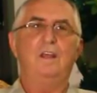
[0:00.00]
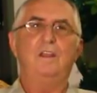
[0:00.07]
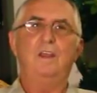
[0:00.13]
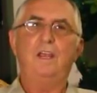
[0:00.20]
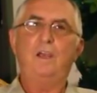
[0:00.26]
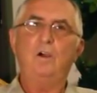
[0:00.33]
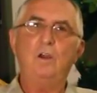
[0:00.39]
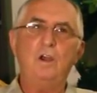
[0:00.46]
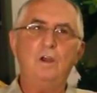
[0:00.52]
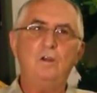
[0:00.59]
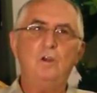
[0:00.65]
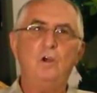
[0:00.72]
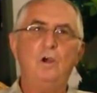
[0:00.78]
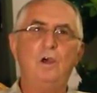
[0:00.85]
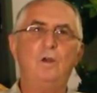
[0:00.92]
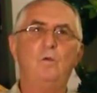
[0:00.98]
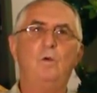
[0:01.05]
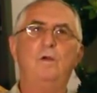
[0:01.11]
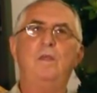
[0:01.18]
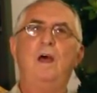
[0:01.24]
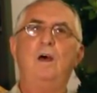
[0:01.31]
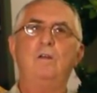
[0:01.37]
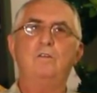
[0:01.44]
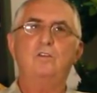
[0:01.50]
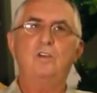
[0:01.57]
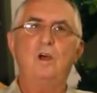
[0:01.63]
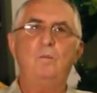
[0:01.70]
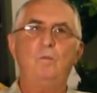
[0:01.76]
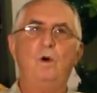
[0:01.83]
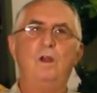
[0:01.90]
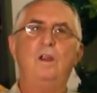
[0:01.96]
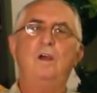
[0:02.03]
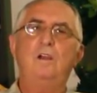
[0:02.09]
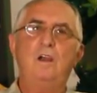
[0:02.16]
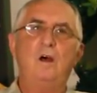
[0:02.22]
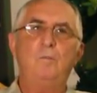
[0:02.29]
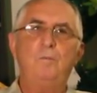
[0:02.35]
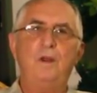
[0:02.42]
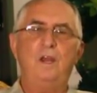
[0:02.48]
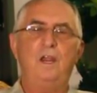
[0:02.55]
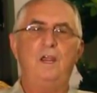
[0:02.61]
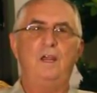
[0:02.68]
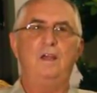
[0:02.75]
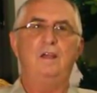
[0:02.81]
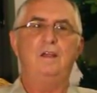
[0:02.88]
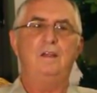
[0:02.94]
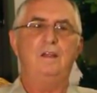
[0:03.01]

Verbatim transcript: They couldn't do it without someone accompanying.